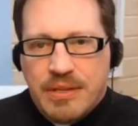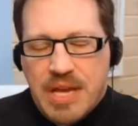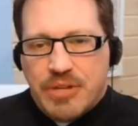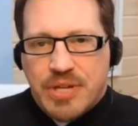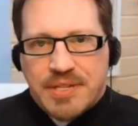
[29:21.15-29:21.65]

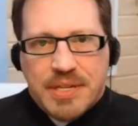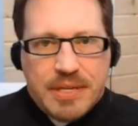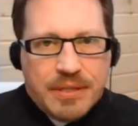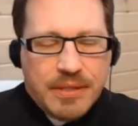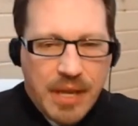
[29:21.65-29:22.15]
the
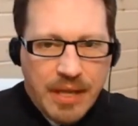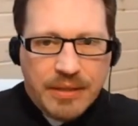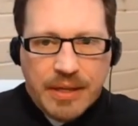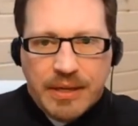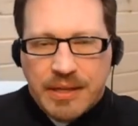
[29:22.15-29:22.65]
AJC
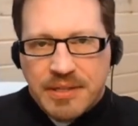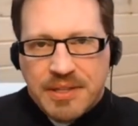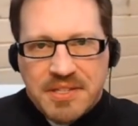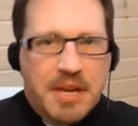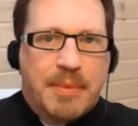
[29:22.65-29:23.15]
and then into
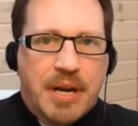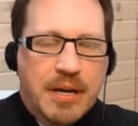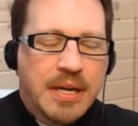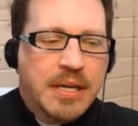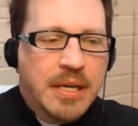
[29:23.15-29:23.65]
the
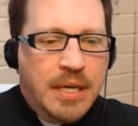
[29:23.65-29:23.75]
seminary.